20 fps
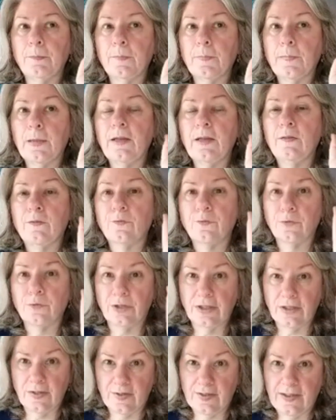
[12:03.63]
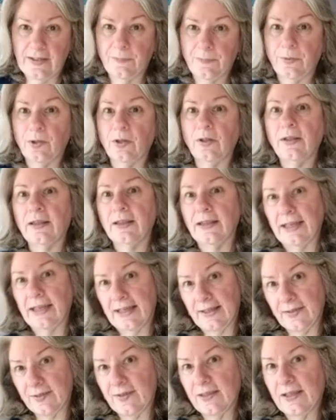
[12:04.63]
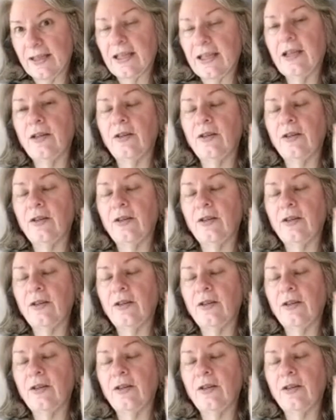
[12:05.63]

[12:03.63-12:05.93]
For example, last night